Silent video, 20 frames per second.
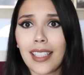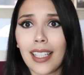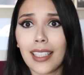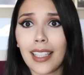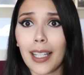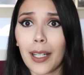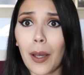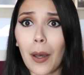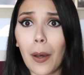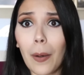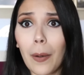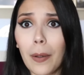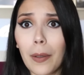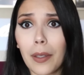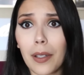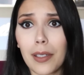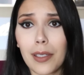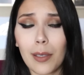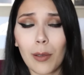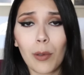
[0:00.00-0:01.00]
say like, oh,
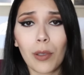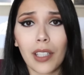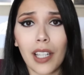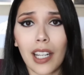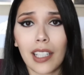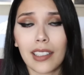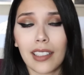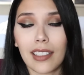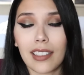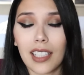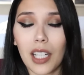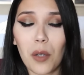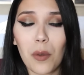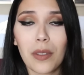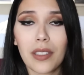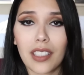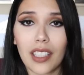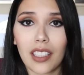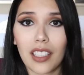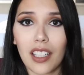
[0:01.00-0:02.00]
they're tooth colored, no
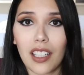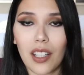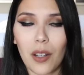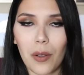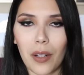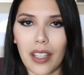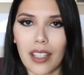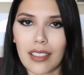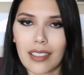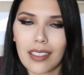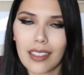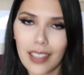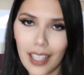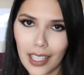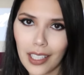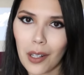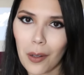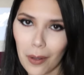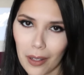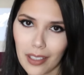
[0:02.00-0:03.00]
one's gonna notice. They
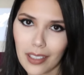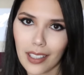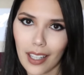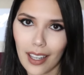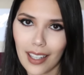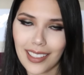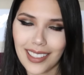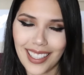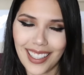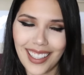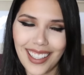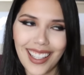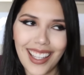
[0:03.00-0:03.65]
notice, guys.